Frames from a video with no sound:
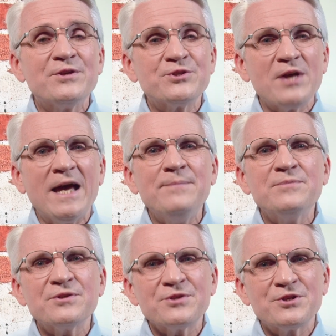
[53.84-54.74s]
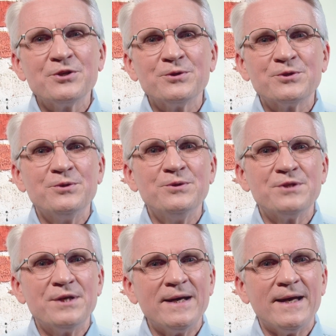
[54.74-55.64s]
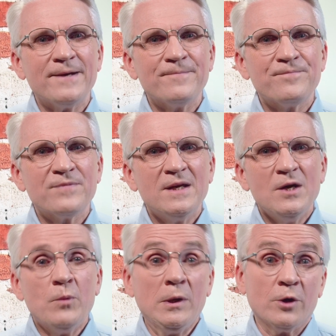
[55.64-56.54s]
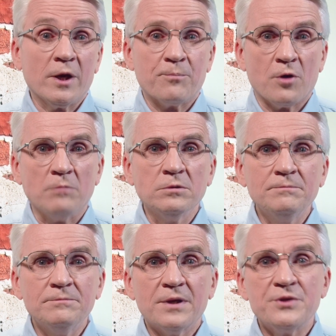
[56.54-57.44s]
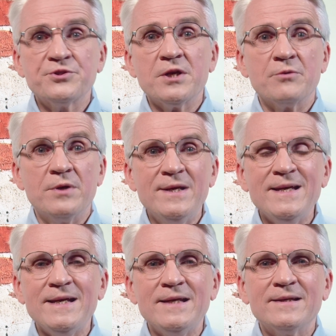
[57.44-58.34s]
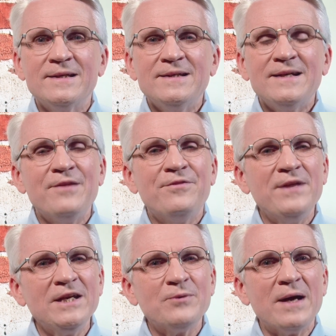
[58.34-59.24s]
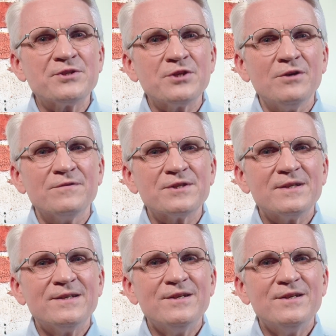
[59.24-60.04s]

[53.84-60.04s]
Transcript: the same's still true today. We look at a problem, consider a need, and think to ourselves,